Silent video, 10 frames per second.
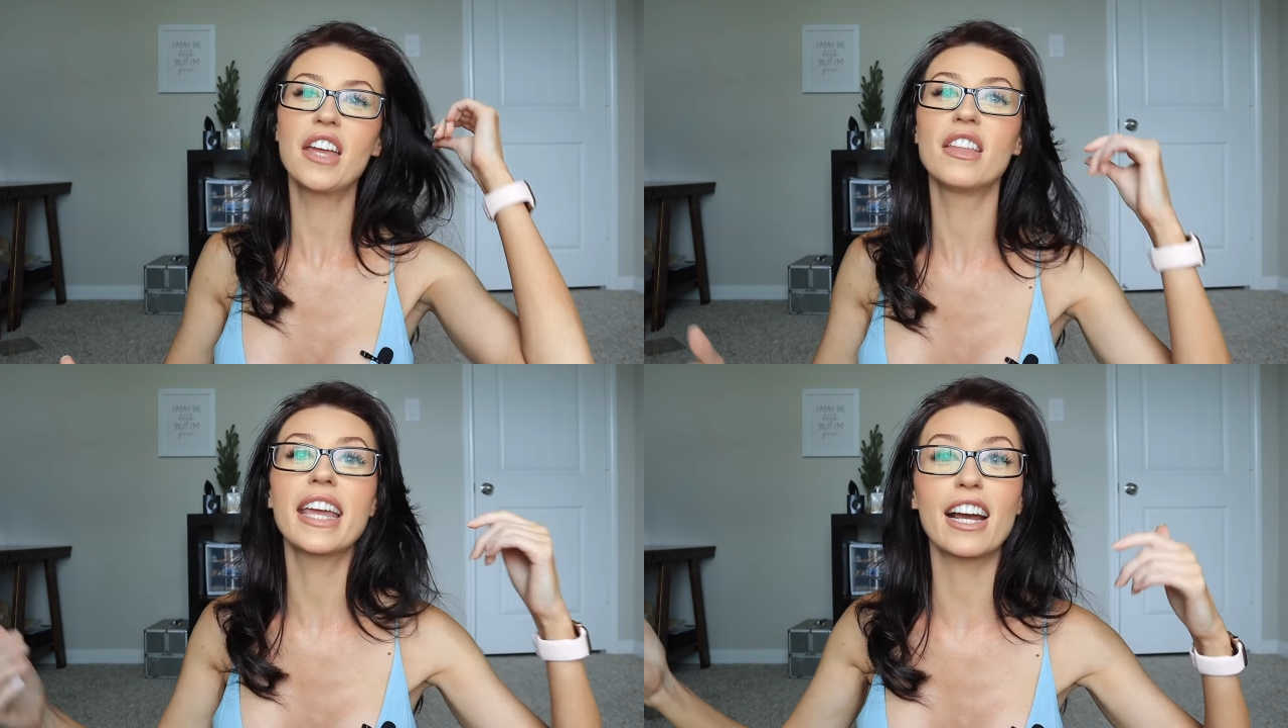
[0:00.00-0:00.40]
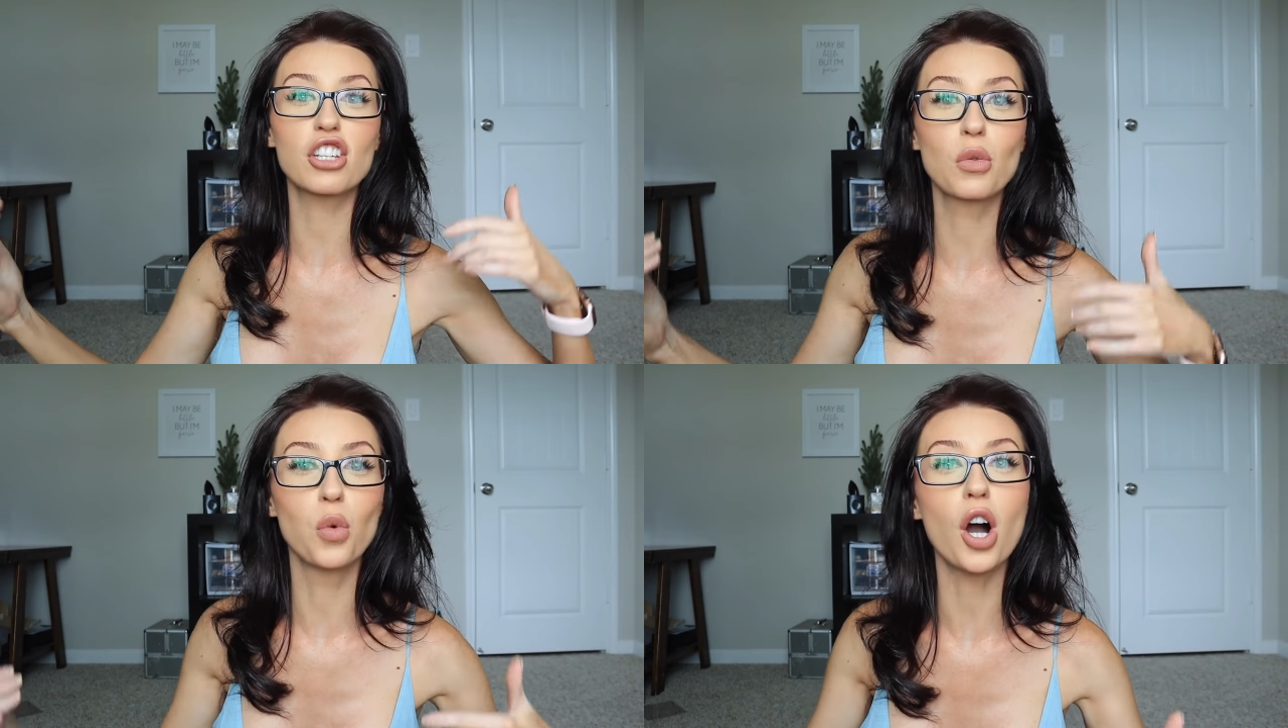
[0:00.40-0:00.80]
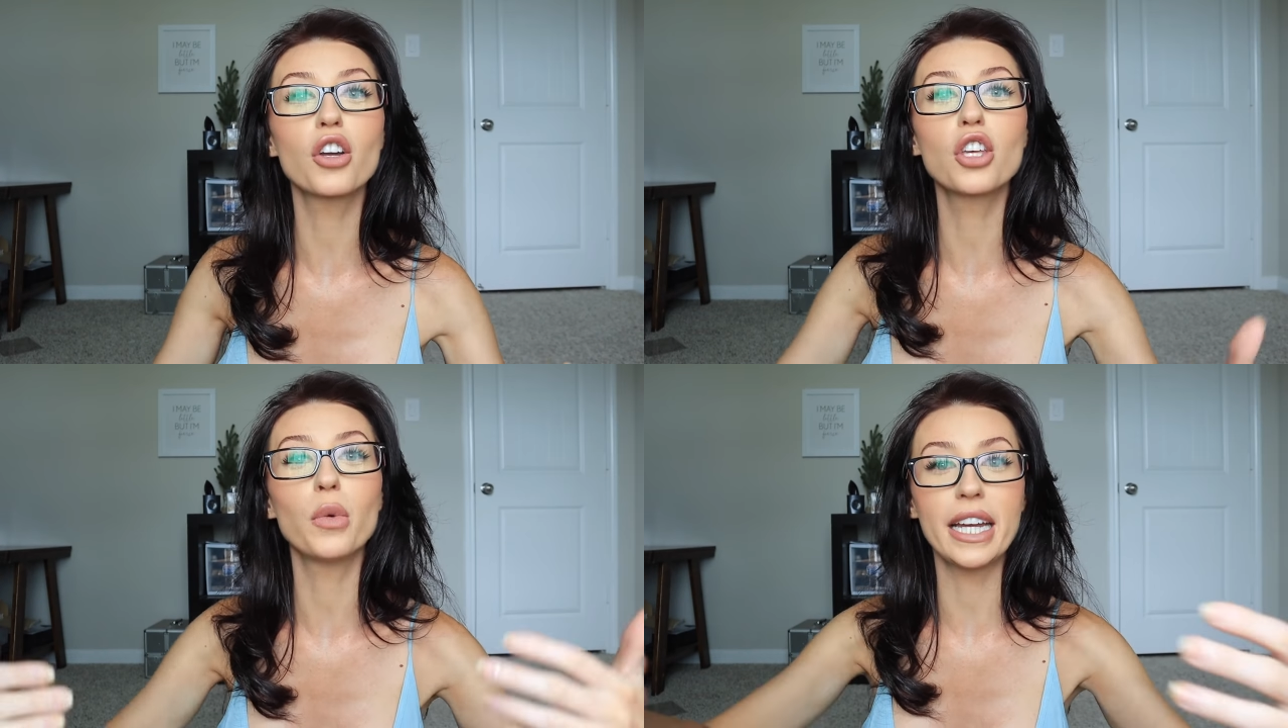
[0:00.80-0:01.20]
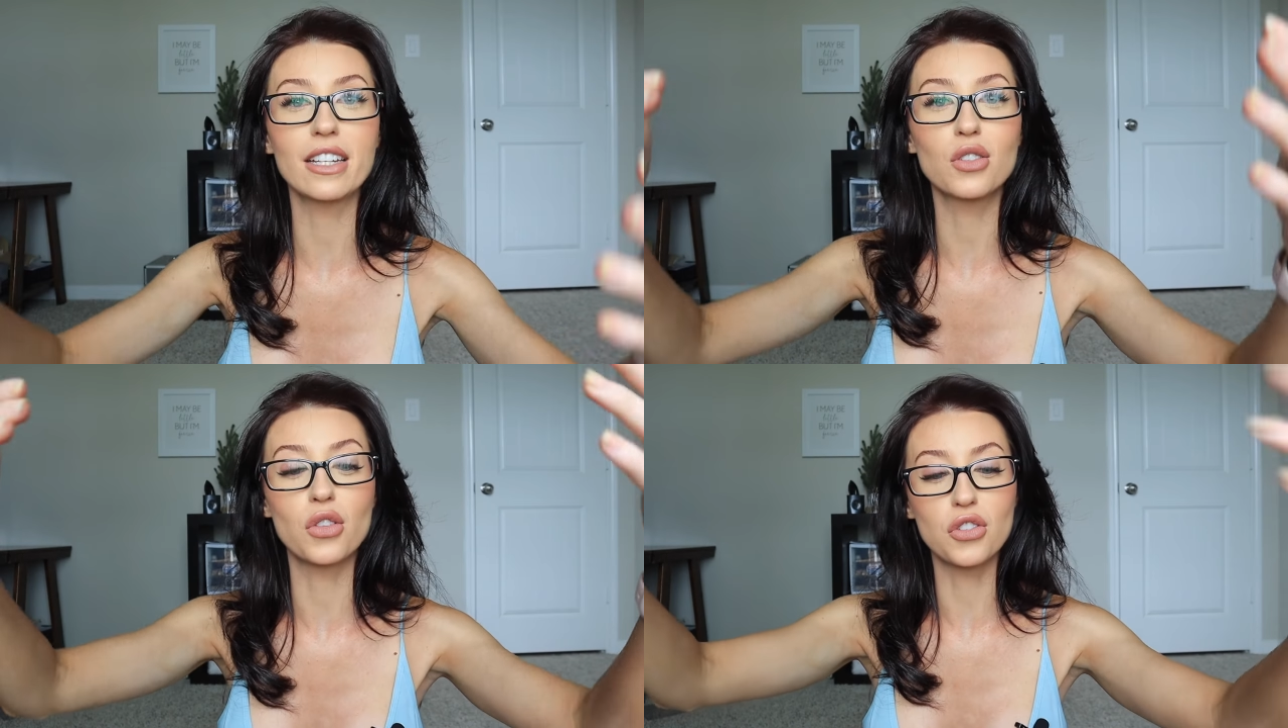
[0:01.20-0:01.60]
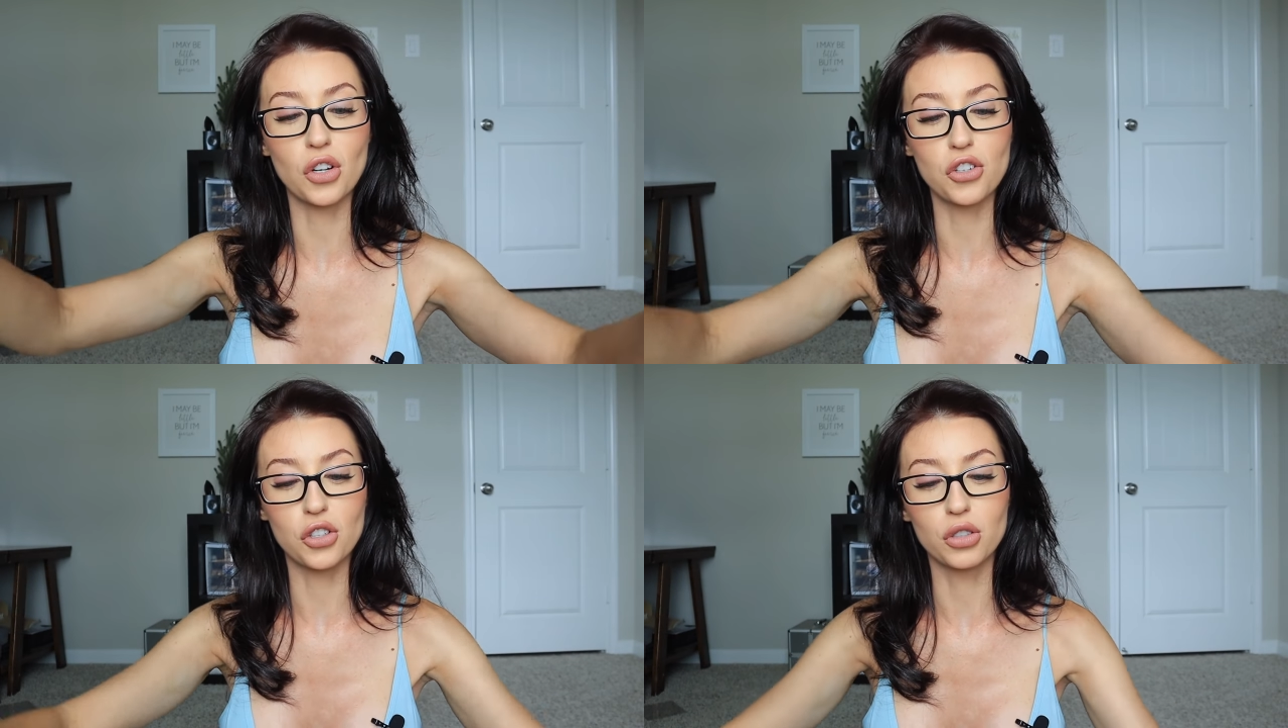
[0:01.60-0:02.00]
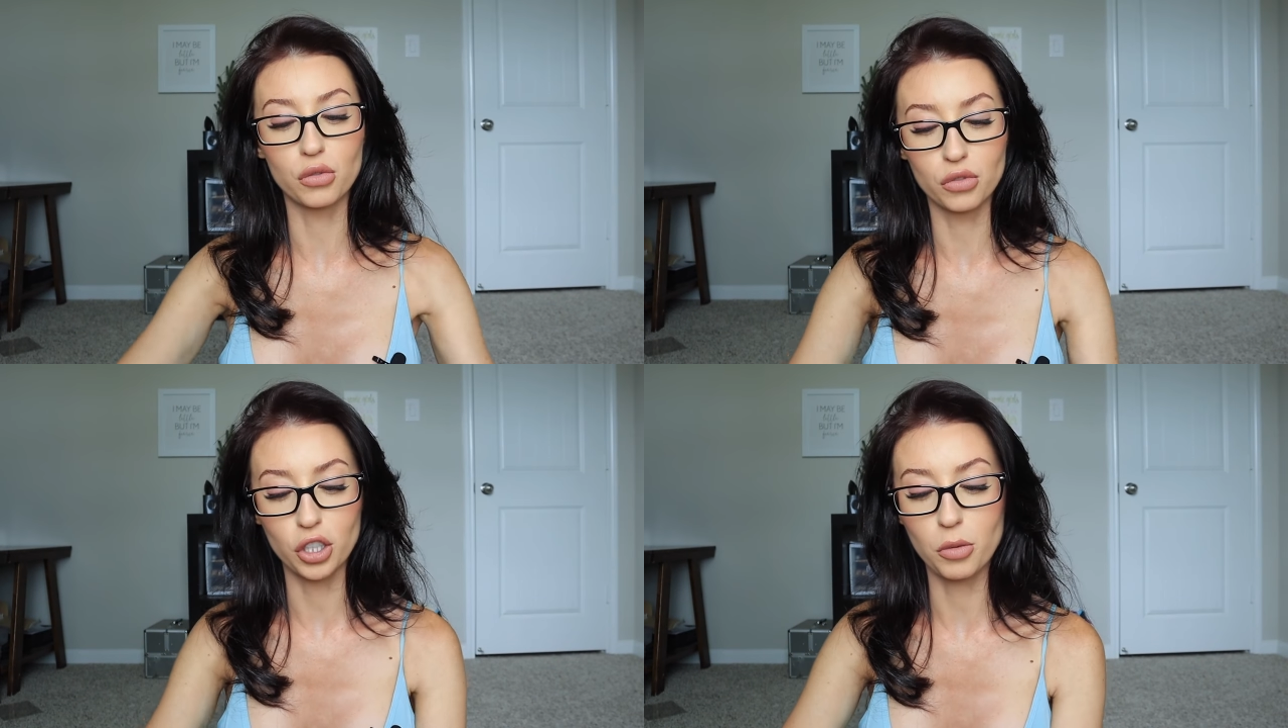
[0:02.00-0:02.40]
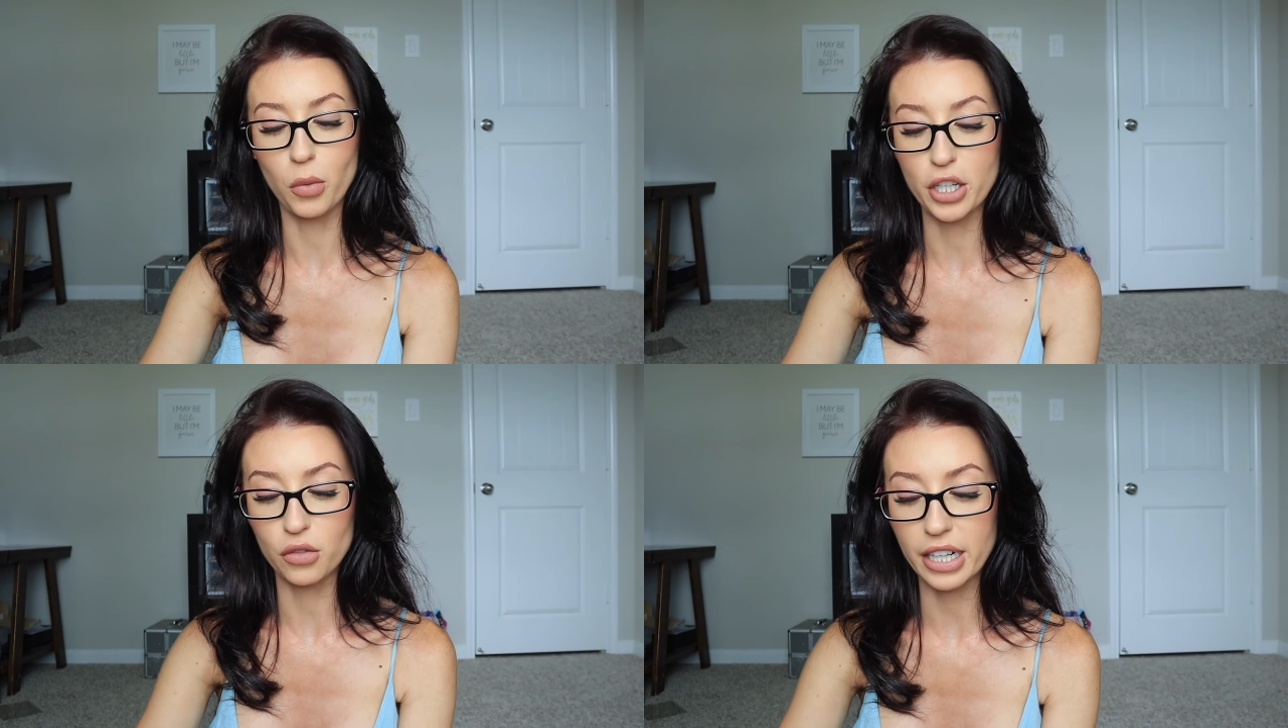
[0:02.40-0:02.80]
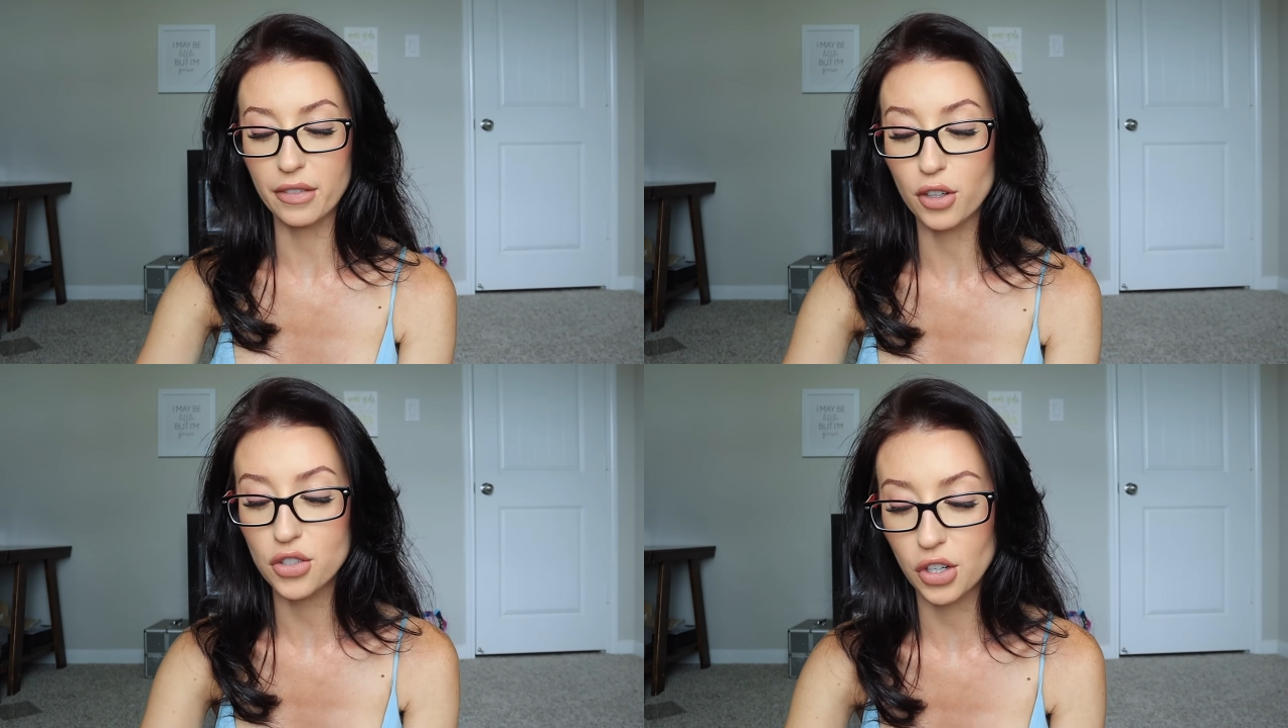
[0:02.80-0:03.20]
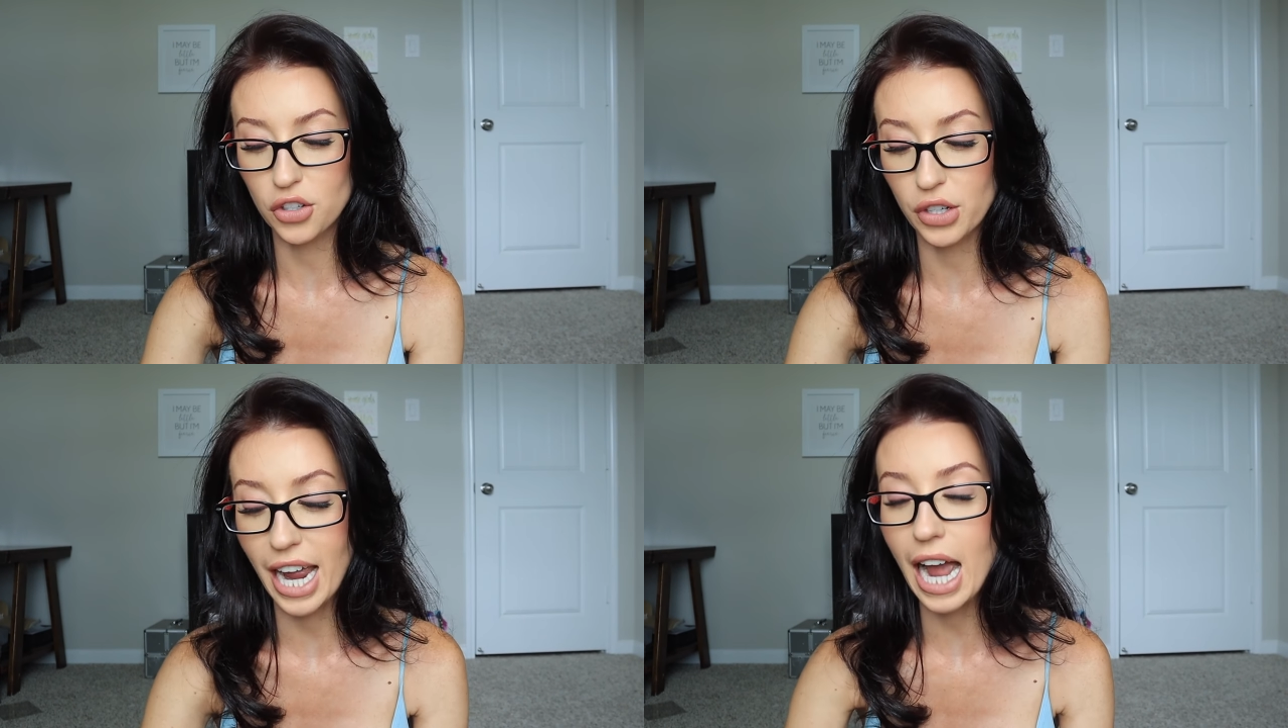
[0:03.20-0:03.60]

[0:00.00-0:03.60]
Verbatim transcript: and then they actually walk you into the surgical room when you're ready for surgery.